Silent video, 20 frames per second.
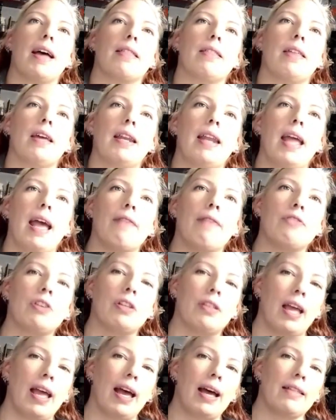Then after
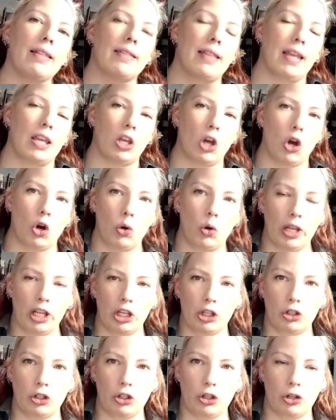that, they go
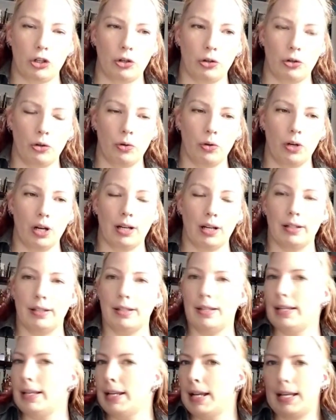into a
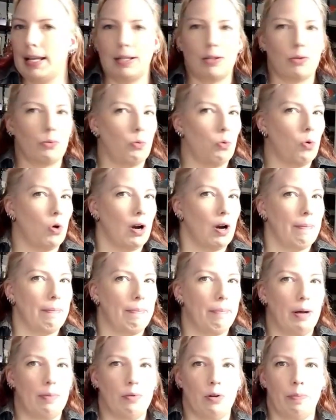nice warm
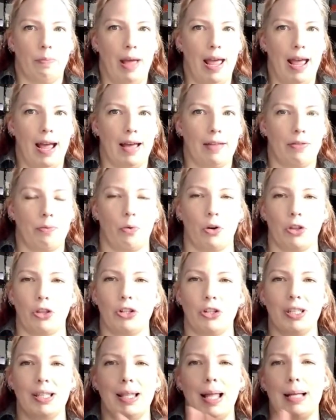bubble bath where
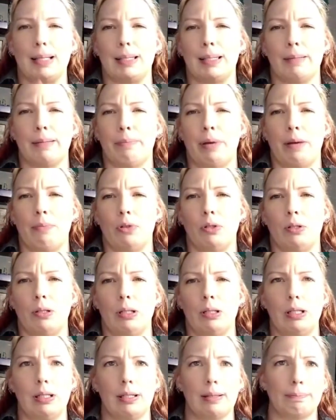there's lots of
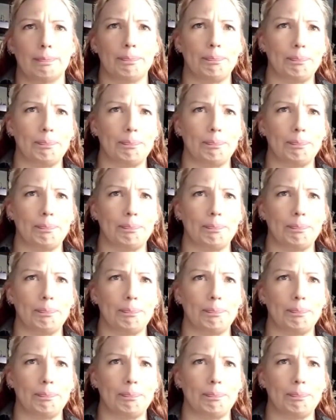bubbles.